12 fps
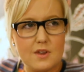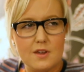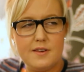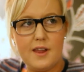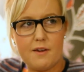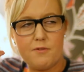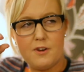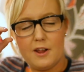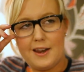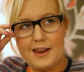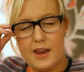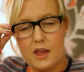
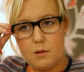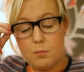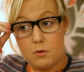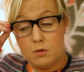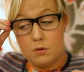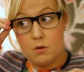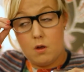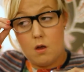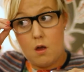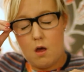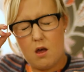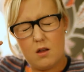Definitely Naples.
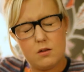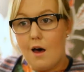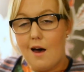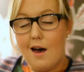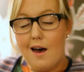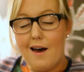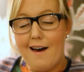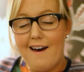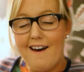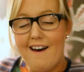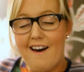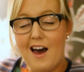
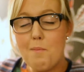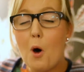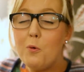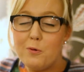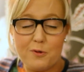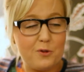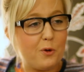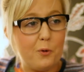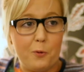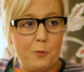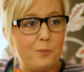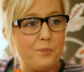I'm old
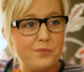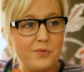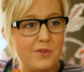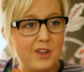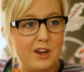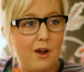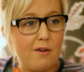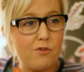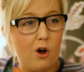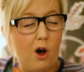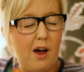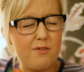school. You know, I've
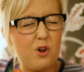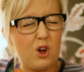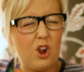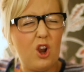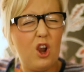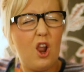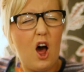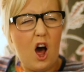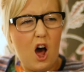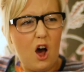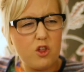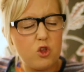got a
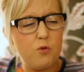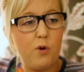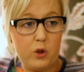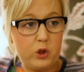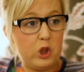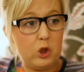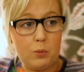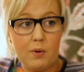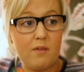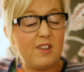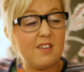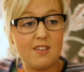large volume
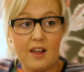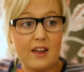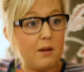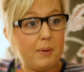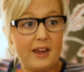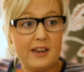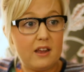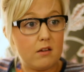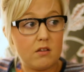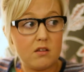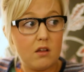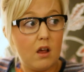of
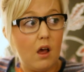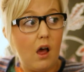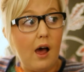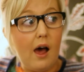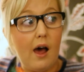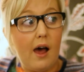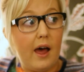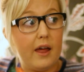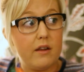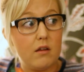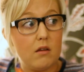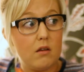encyclopedias,
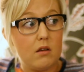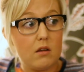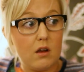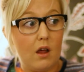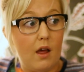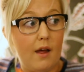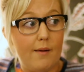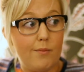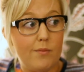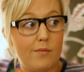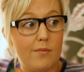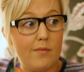and
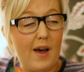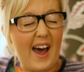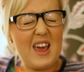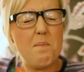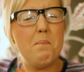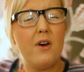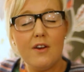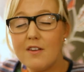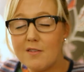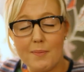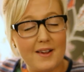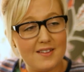I
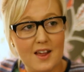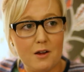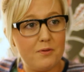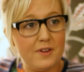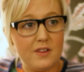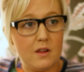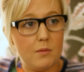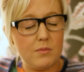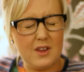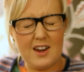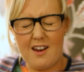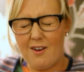immerse myself in them.
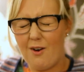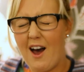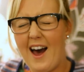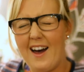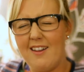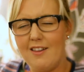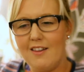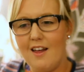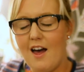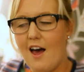You know, I'll